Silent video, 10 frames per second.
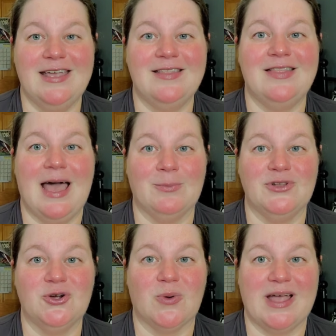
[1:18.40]
in that
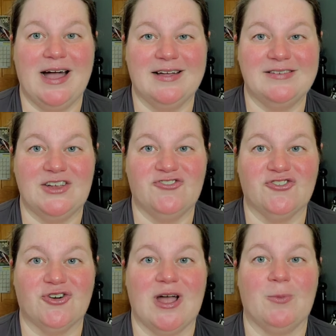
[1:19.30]
Blu-ray hunting
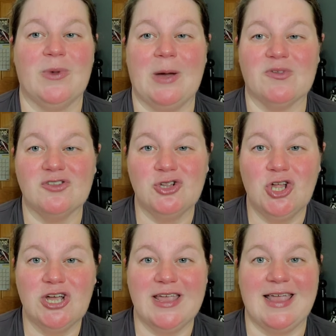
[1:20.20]
trip when I was
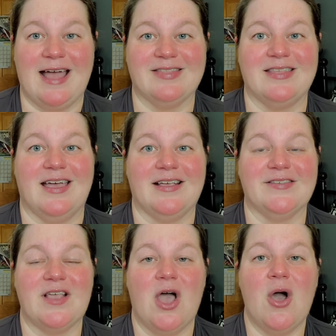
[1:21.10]
looking at
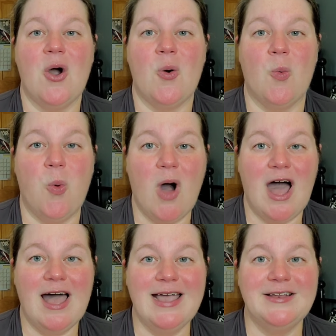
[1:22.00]
this.
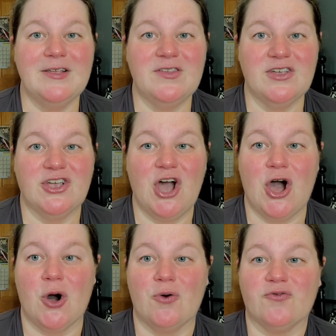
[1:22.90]
Why does it
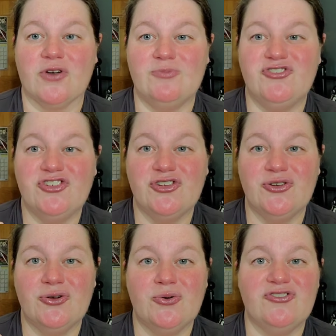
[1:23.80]
go from
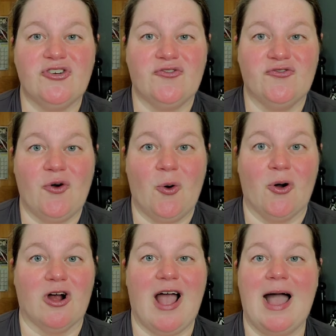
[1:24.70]
2 to
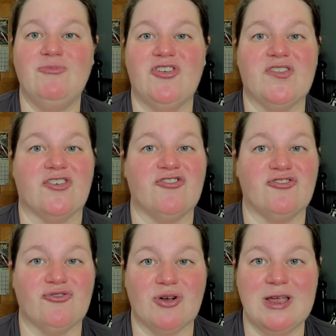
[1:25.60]
4? I'm just
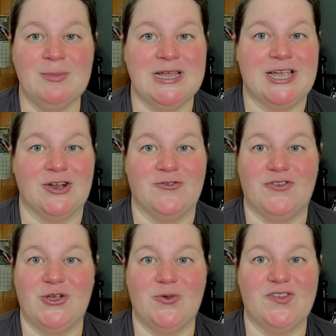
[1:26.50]
extremely
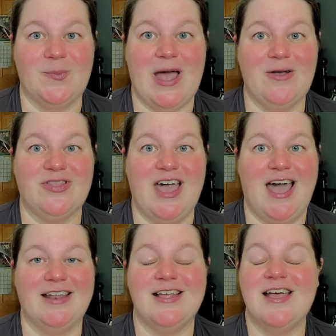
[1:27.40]
confused about
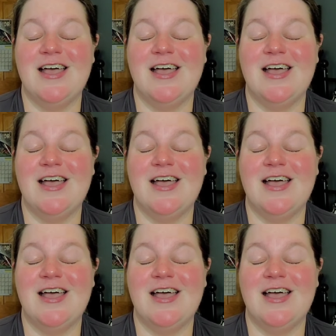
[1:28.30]
that.